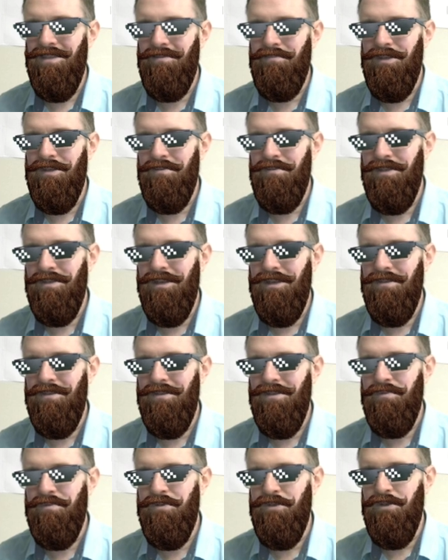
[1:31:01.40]
with that one.
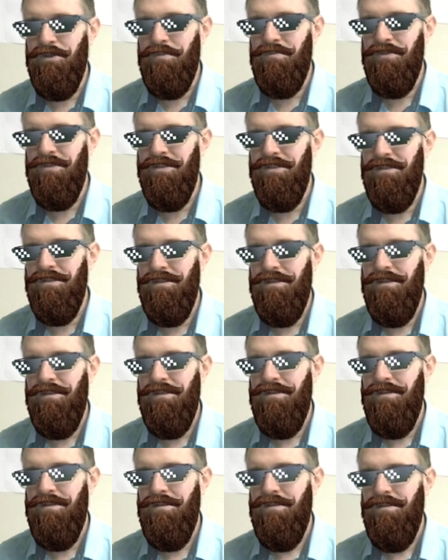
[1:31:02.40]
Absorption.
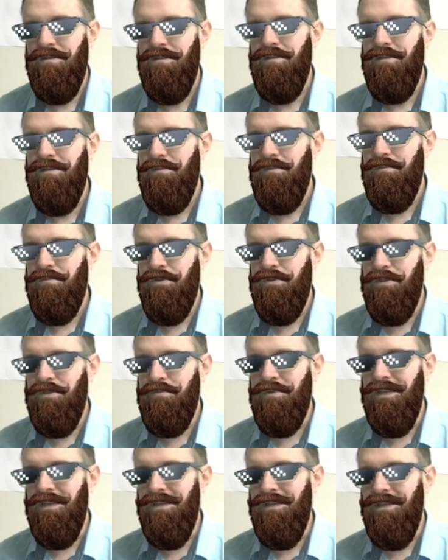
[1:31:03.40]
Which would be
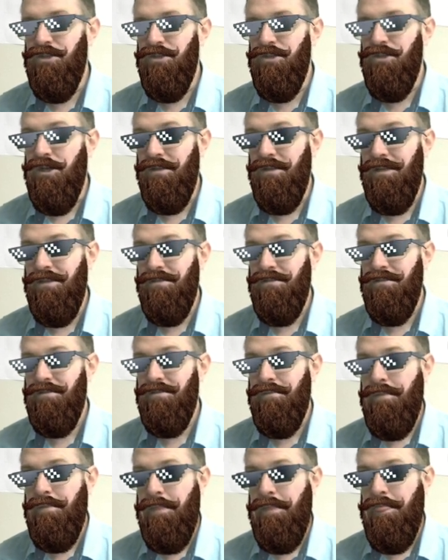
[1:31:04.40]
like dark lines.
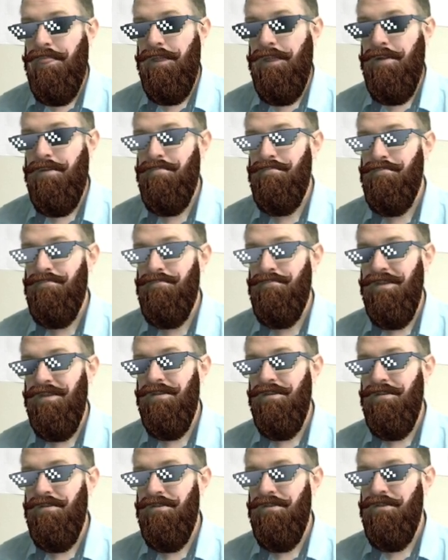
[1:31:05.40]

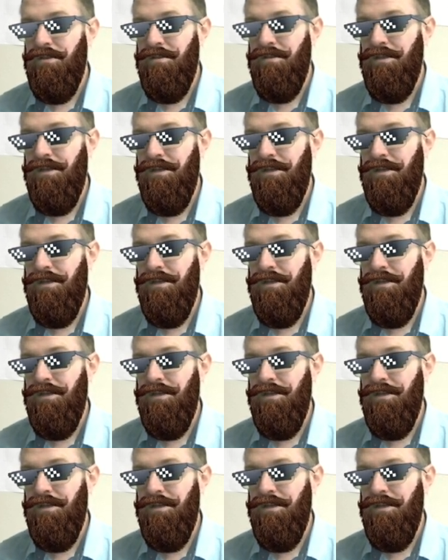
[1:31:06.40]
Dark line.